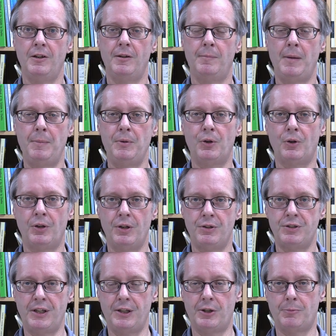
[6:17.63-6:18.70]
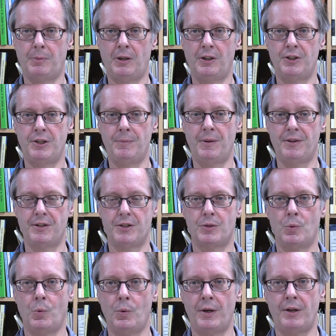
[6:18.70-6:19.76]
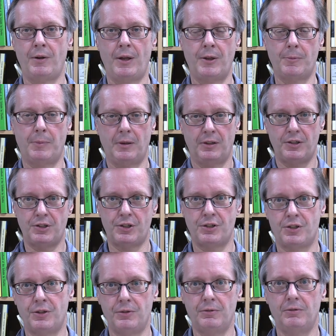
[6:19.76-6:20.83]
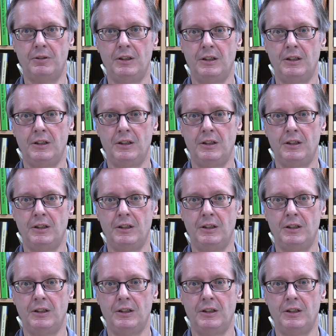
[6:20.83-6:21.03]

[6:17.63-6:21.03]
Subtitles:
maybe you're going to use anthropology methods. Well, what do anthropologists do?